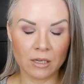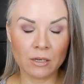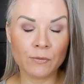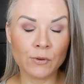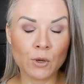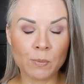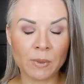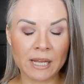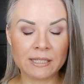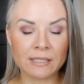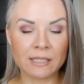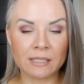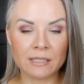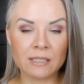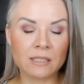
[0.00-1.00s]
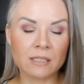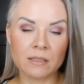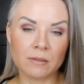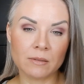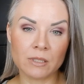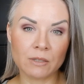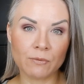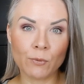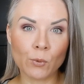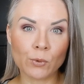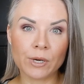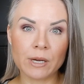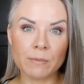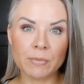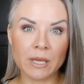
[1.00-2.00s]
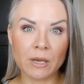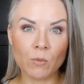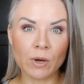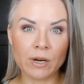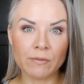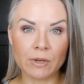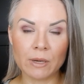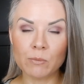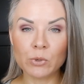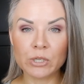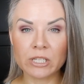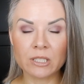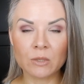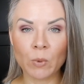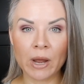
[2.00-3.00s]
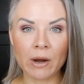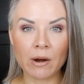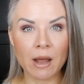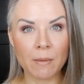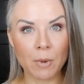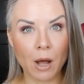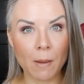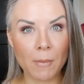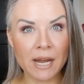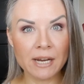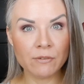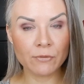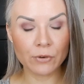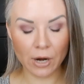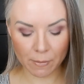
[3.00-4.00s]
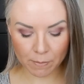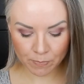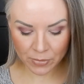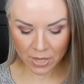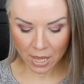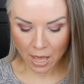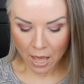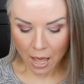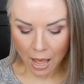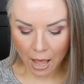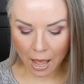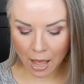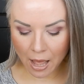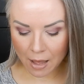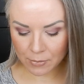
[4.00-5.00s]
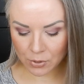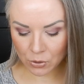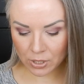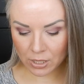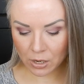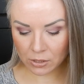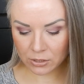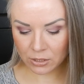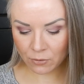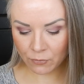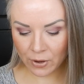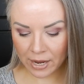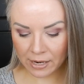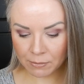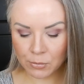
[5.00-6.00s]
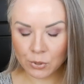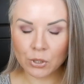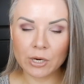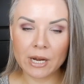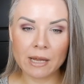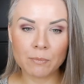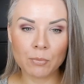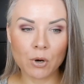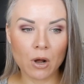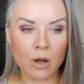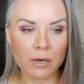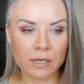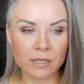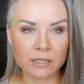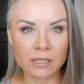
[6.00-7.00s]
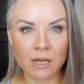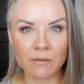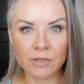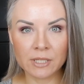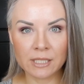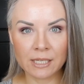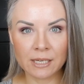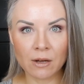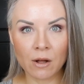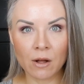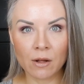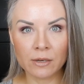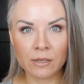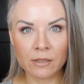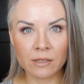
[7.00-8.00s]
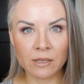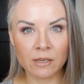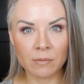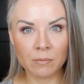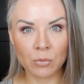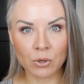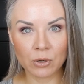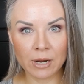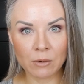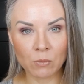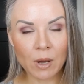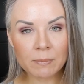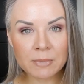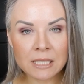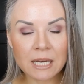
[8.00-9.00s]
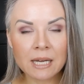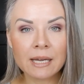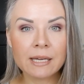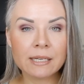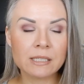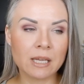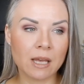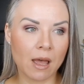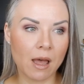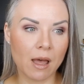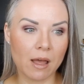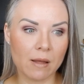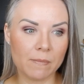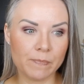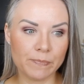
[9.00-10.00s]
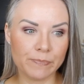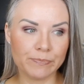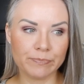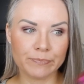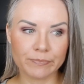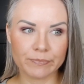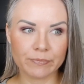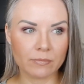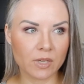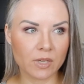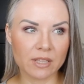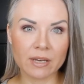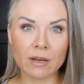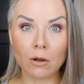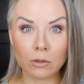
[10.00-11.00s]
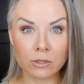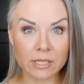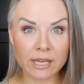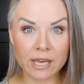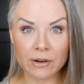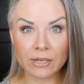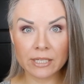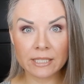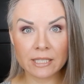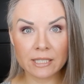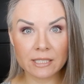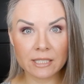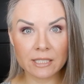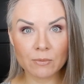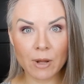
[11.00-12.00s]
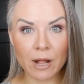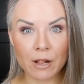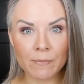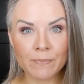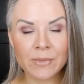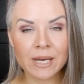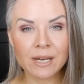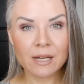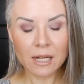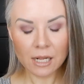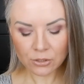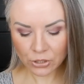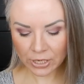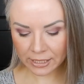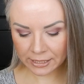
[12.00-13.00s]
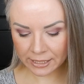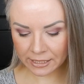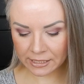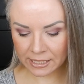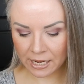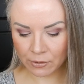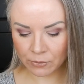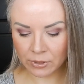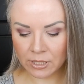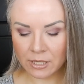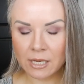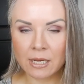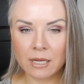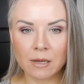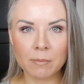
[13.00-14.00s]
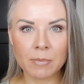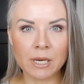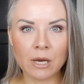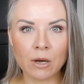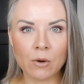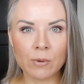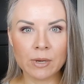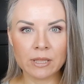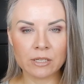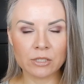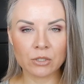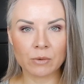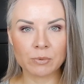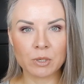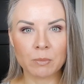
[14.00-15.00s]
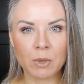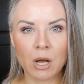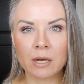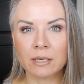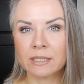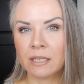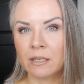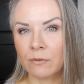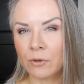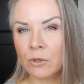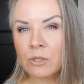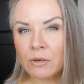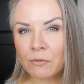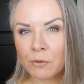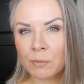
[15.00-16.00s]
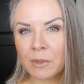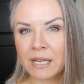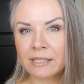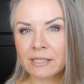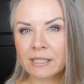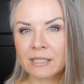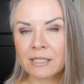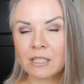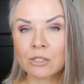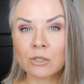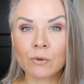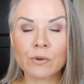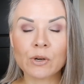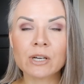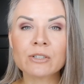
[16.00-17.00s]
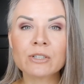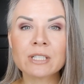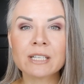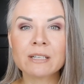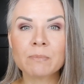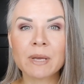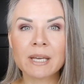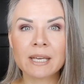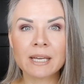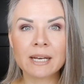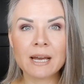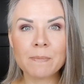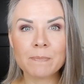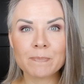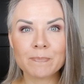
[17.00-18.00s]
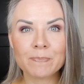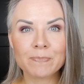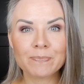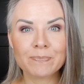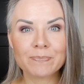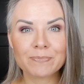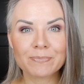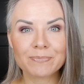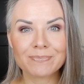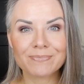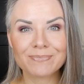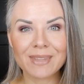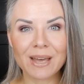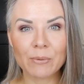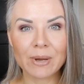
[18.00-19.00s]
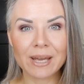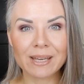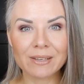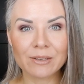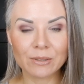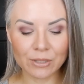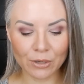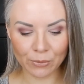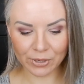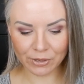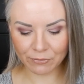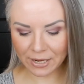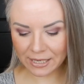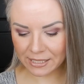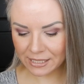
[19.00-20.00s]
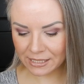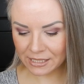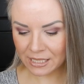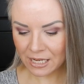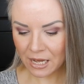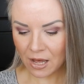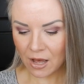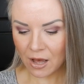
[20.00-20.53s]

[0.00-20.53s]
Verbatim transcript: in a few places, Sephora being one of them, which is where I bought mine from. Um, you can also find Murad products, obviously, on the Murad website. Um, I think Ulta carries this as well. I'll try to link it down below in the description box in a few different places. So if you're interested in picking it up, that way you'll know where to find it.